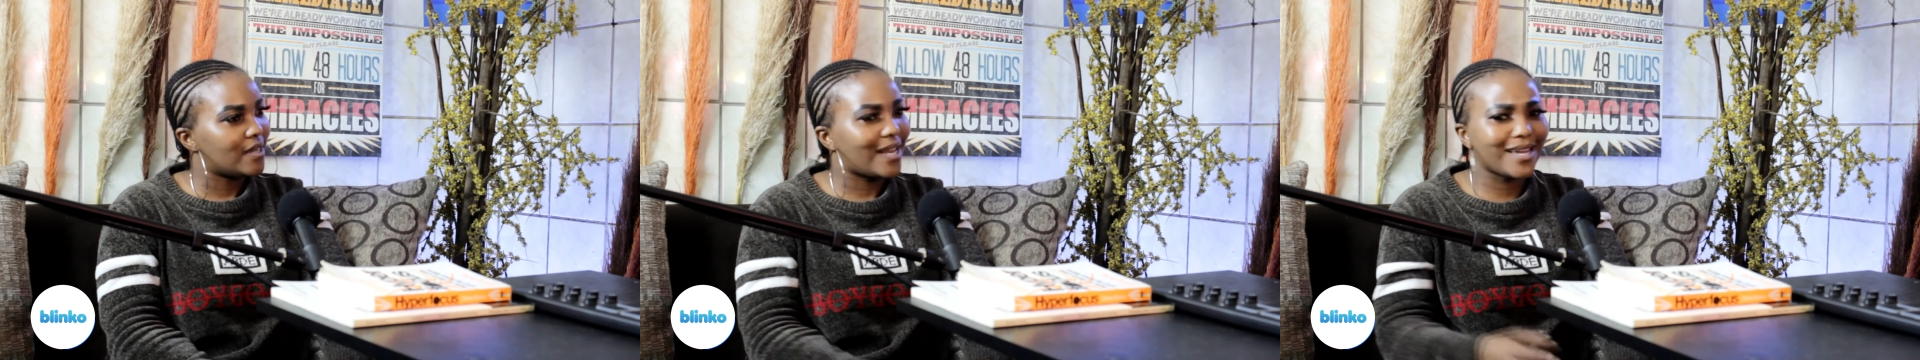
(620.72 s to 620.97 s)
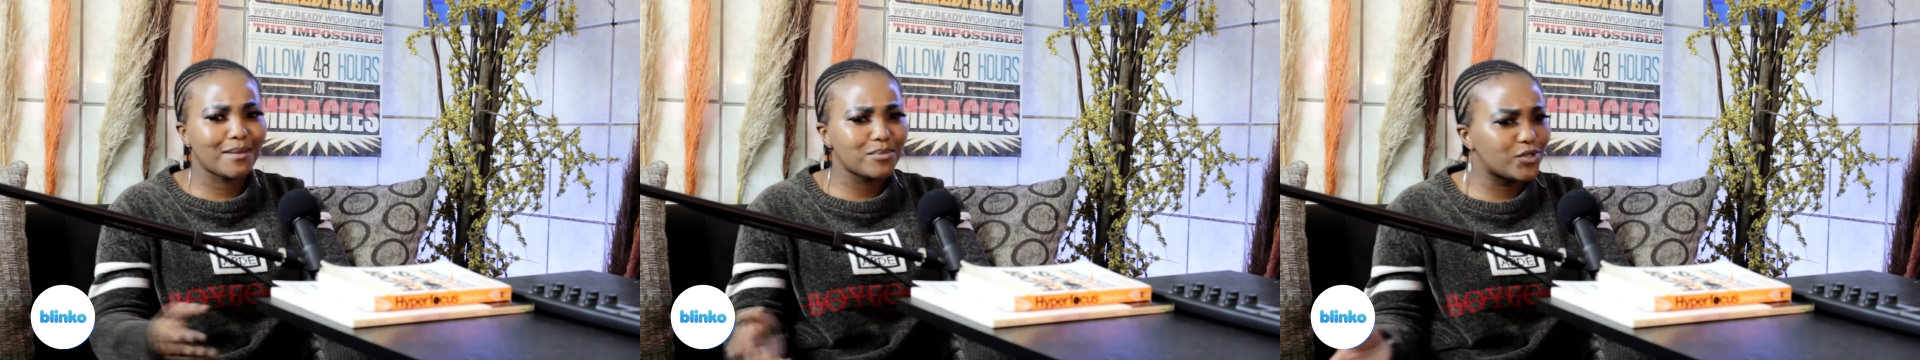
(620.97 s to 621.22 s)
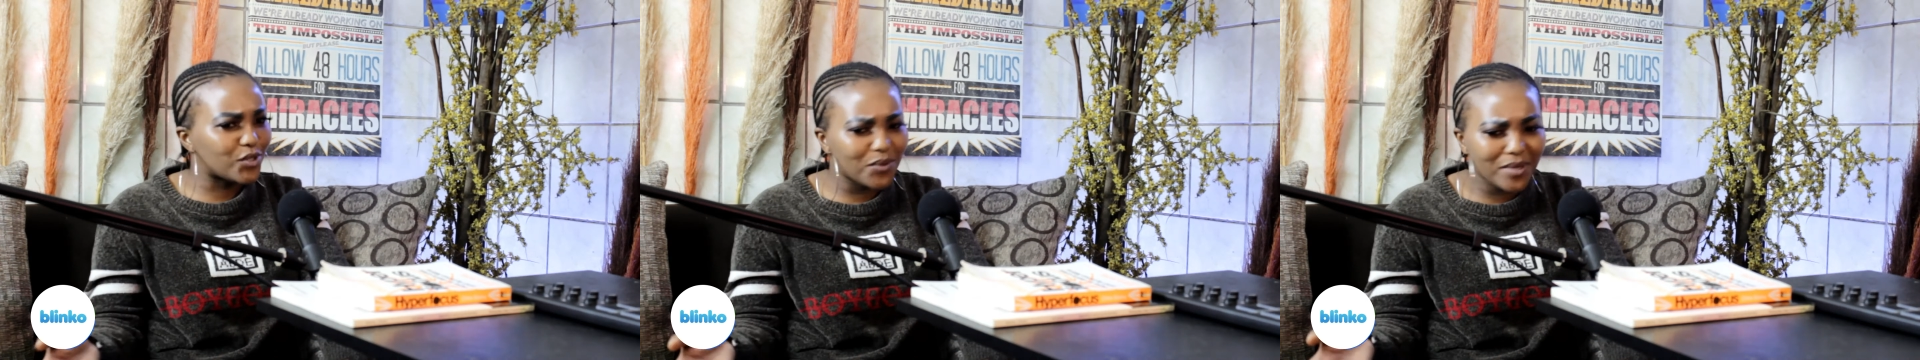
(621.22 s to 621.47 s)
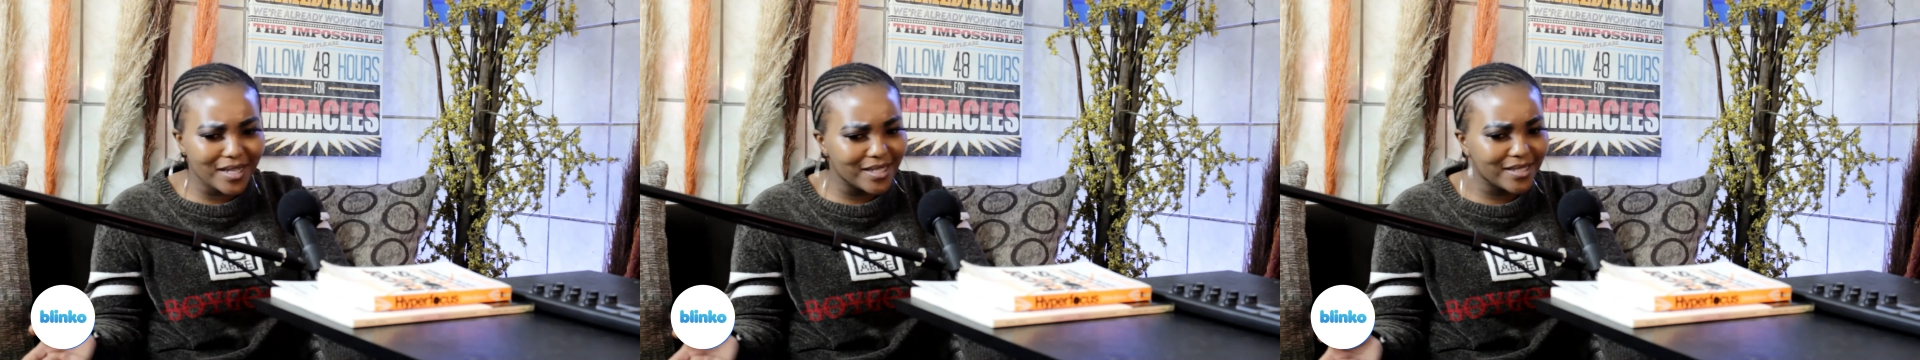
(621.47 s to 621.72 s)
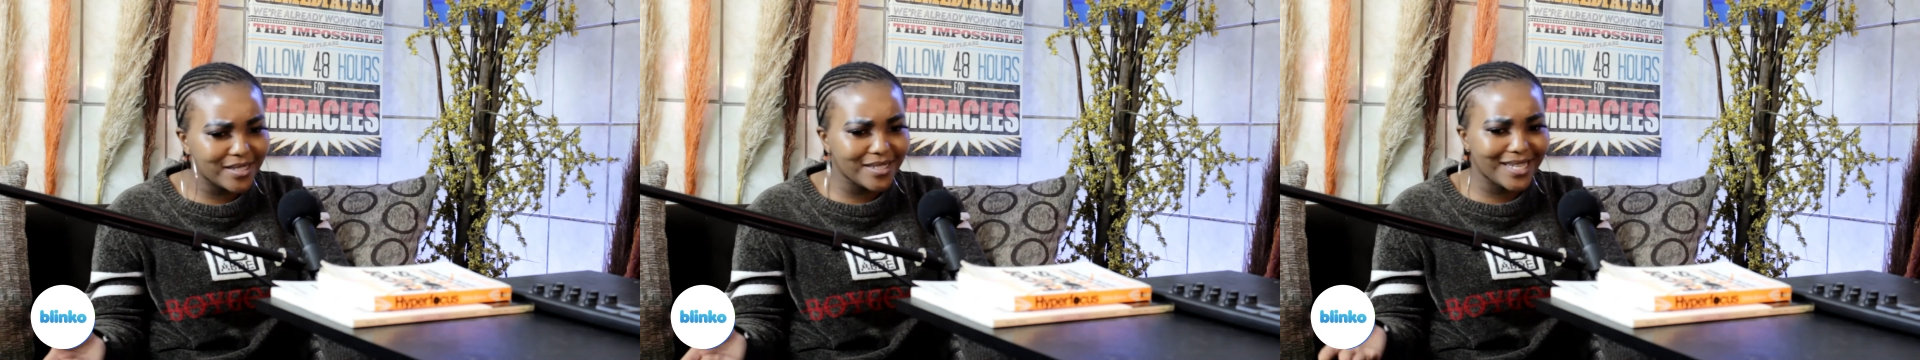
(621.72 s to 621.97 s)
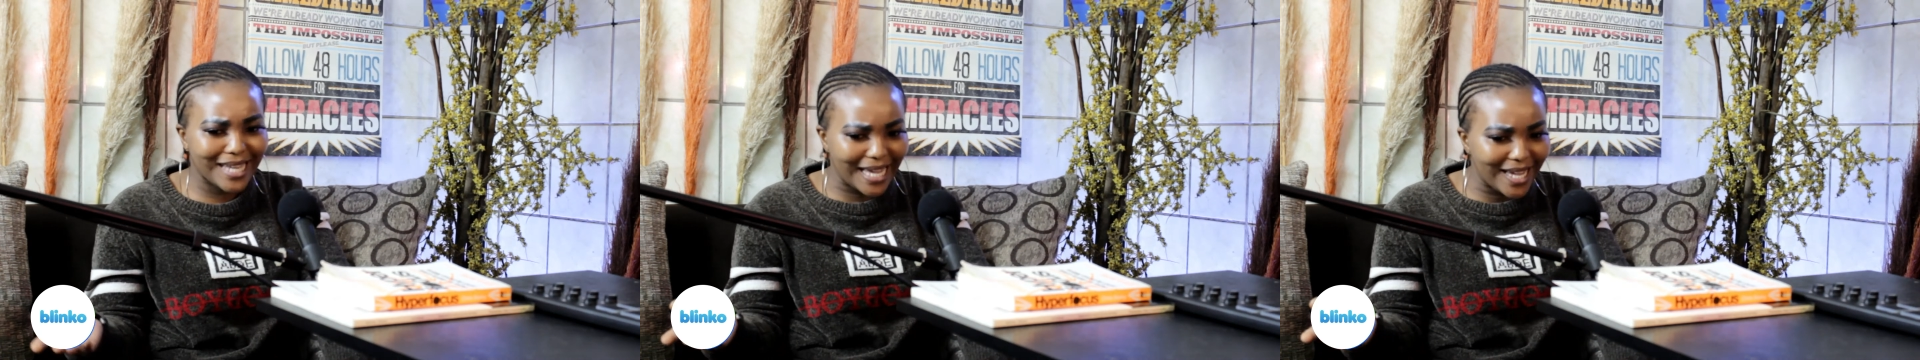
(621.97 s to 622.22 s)
Like, I'm doing it.
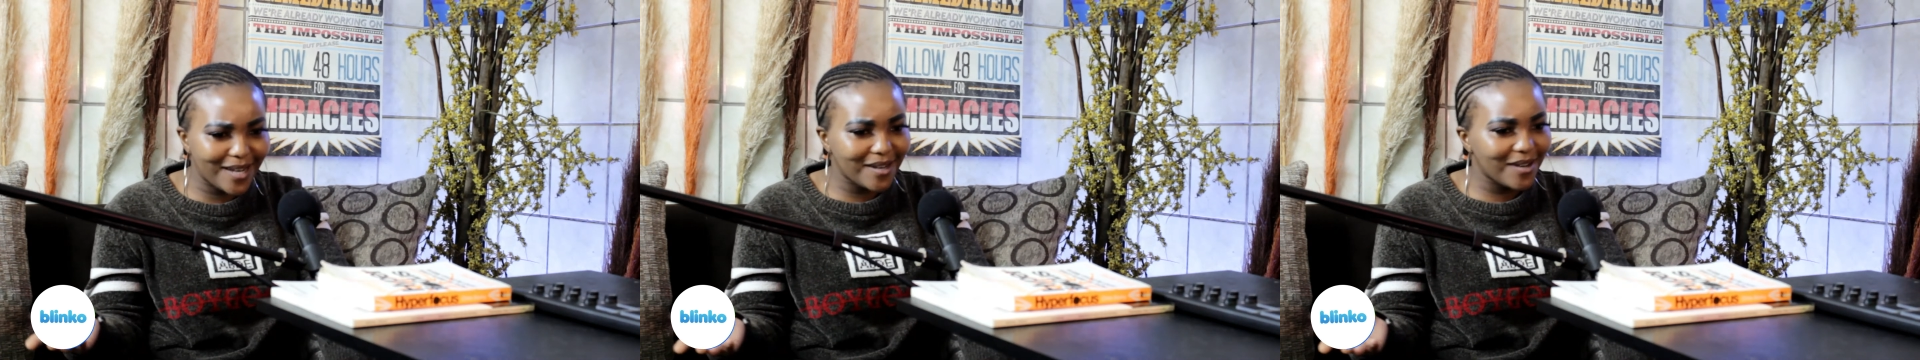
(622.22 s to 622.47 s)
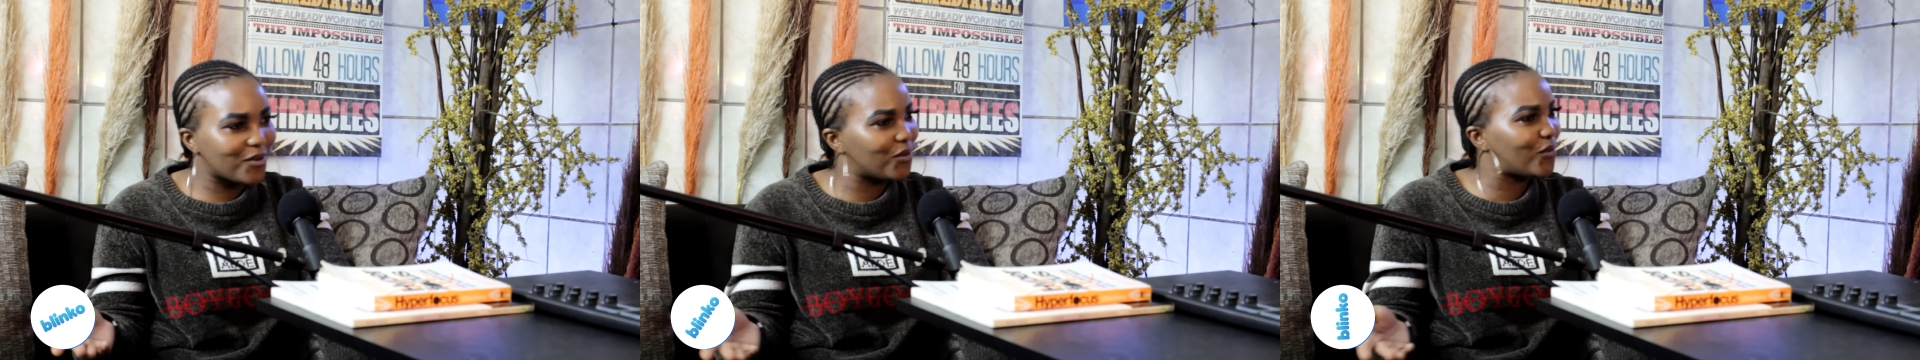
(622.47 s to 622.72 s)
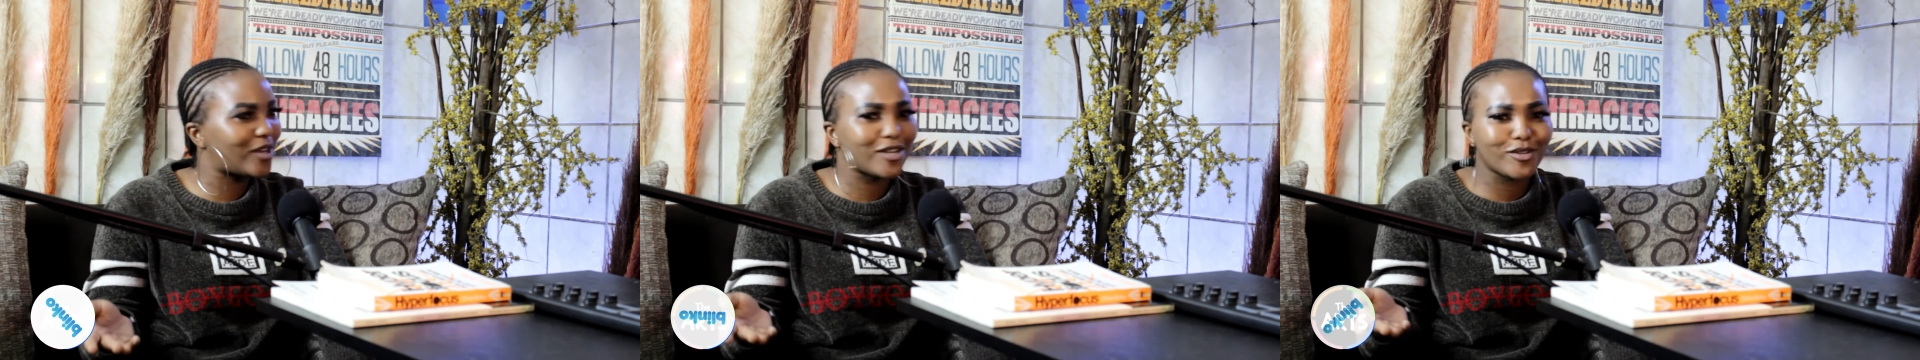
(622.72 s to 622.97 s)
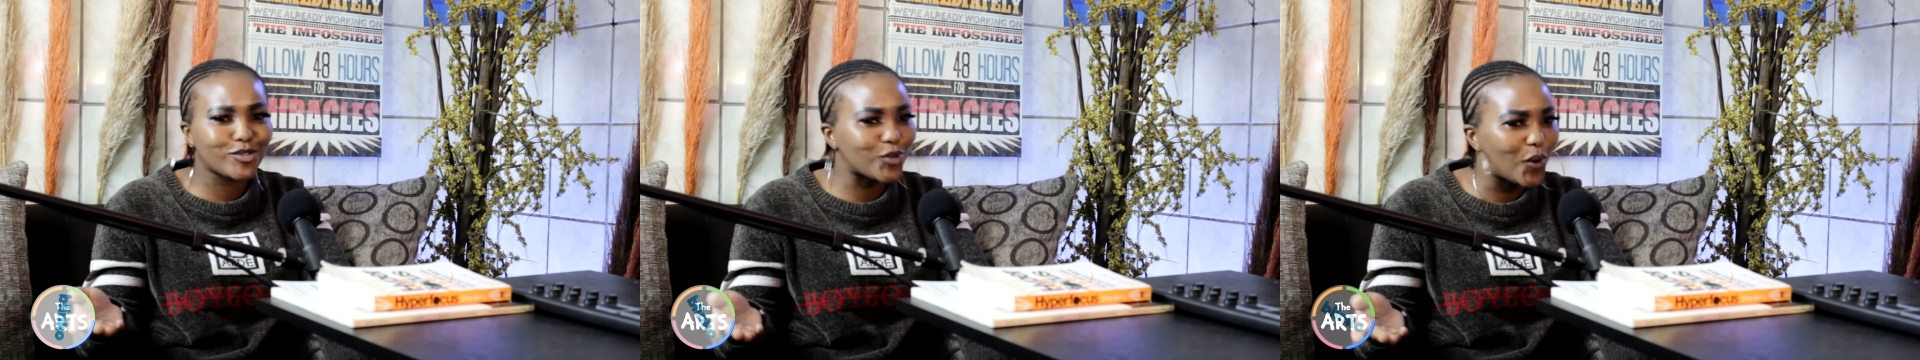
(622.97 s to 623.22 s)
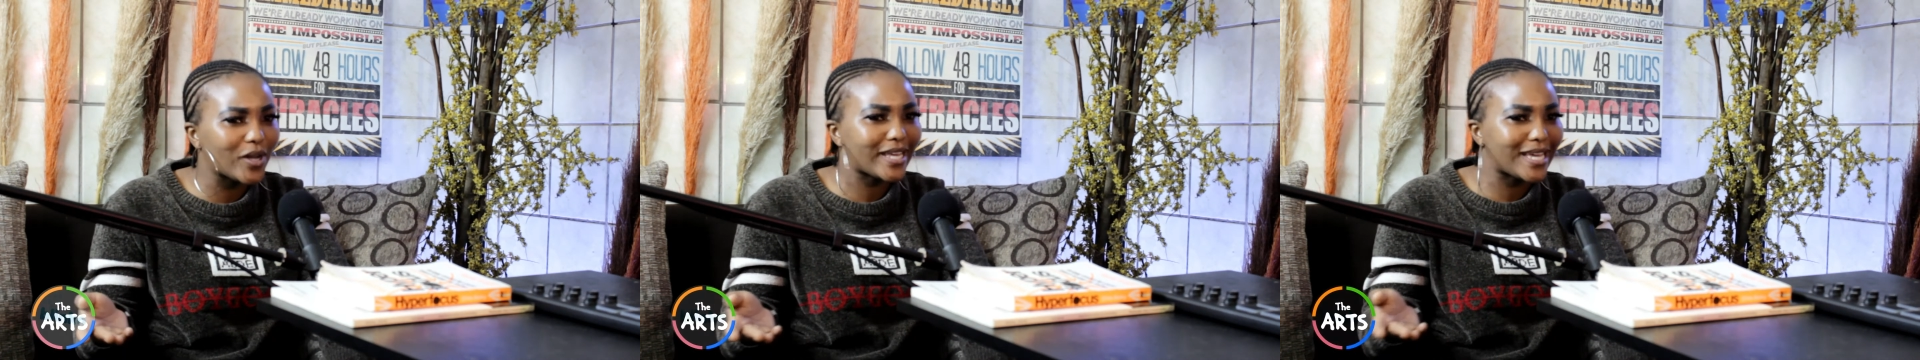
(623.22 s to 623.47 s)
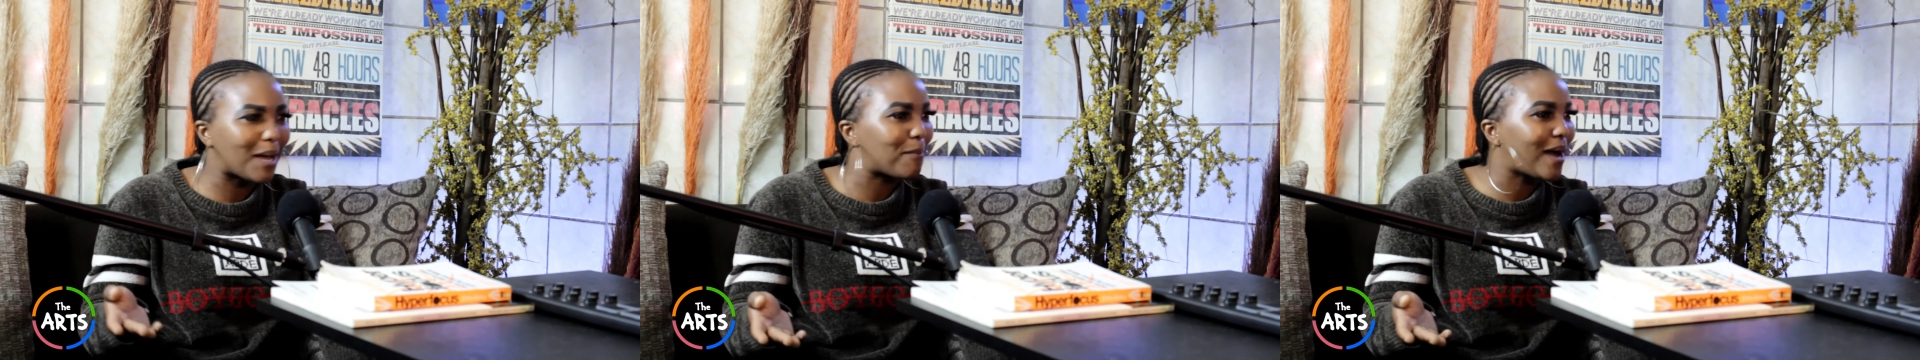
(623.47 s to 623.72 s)
Girl, what are you
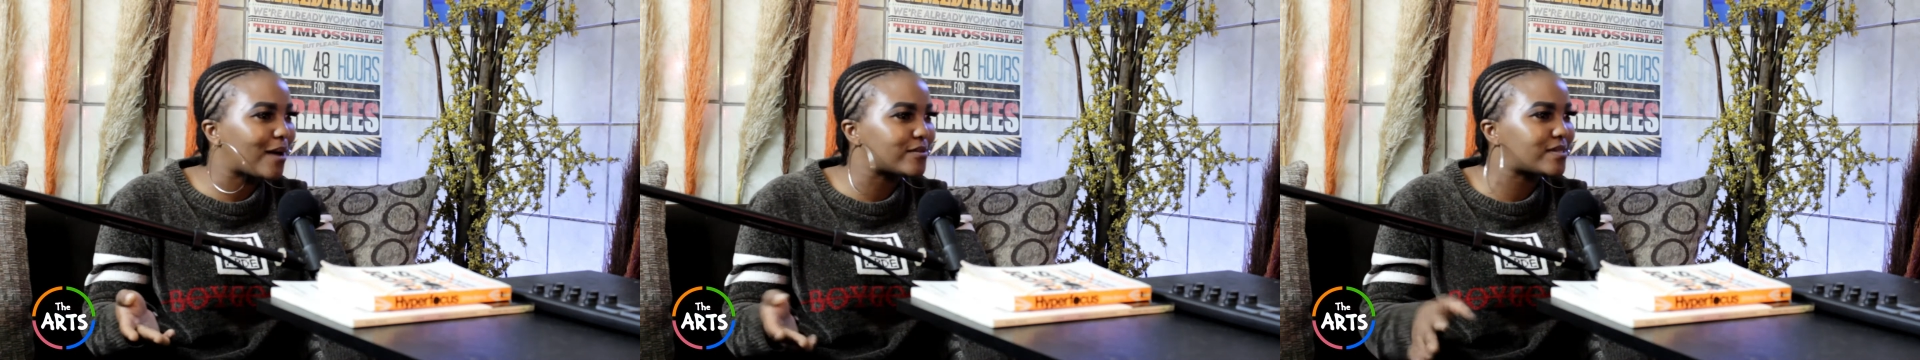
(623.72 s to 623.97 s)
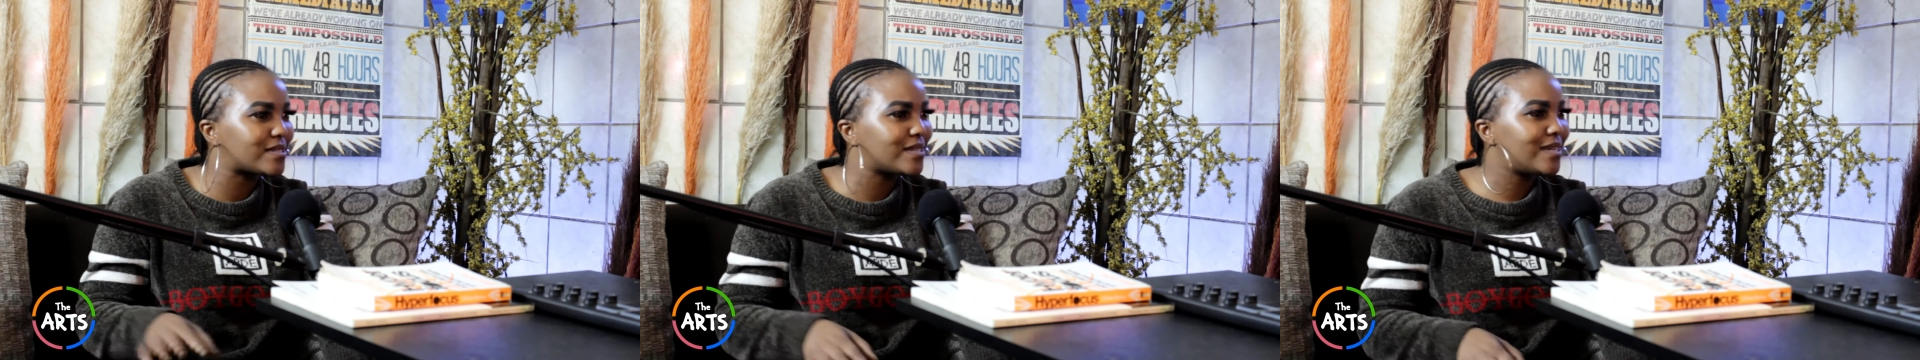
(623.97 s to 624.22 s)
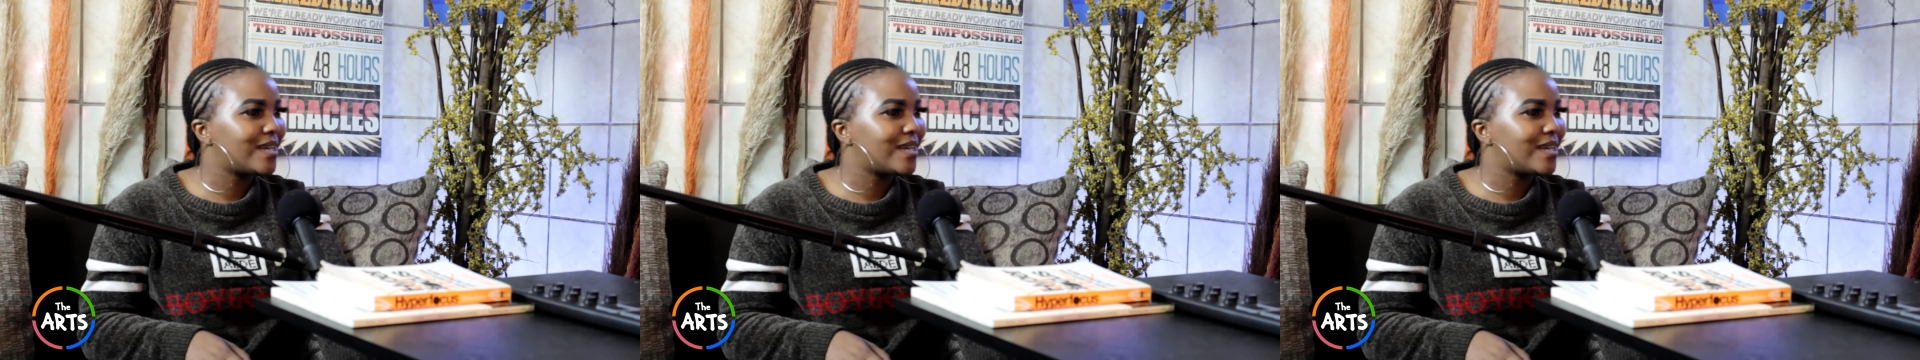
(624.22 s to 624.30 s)
talking about?